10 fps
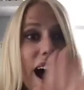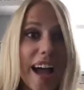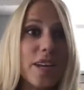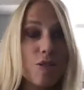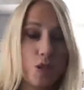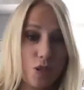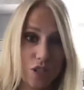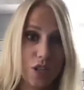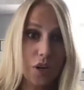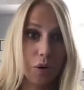used to
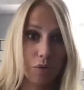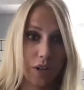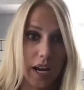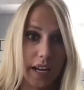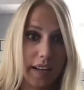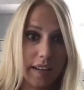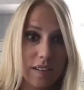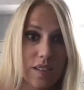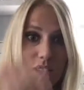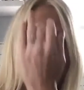do, right?
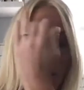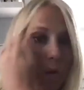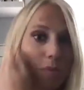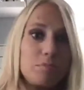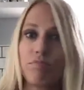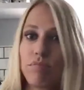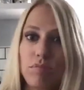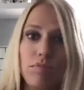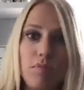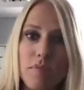So
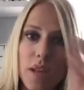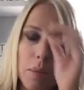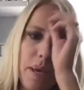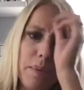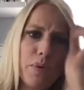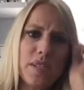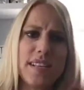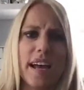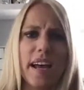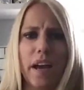people would
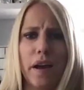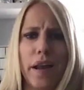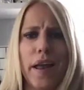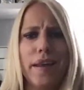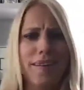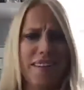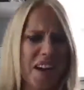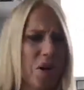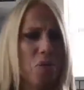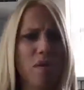say,
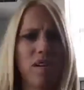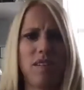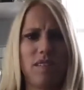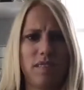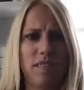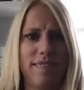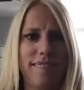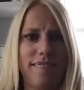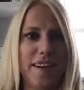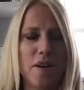no,
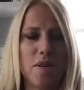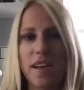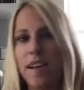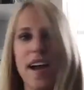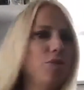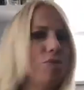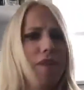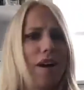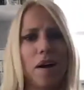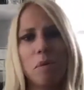like I do
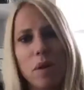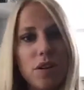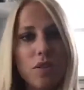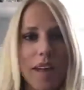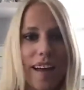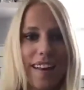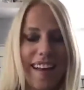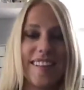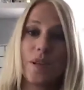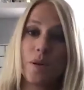not want to do
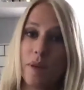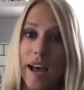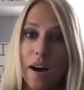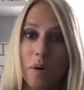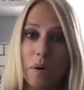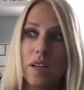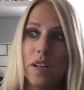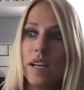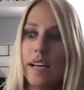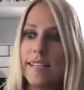that. So now
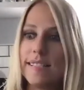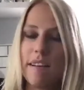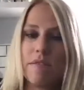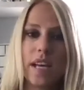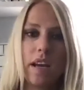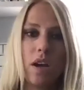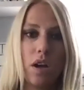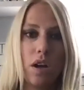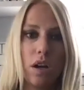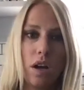instead of saying,
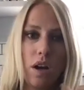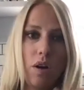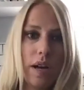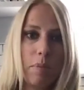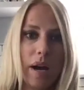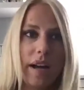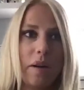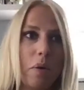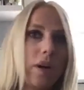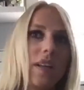okay, bye,
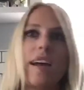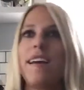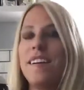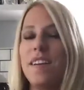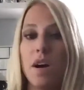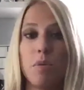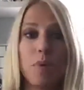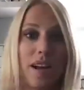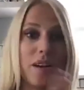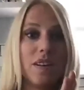or like, when
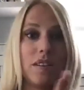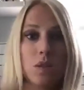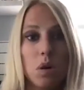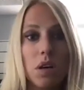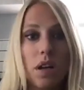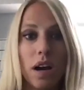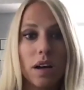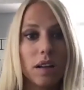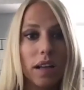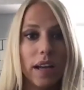I could door
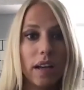knock, like,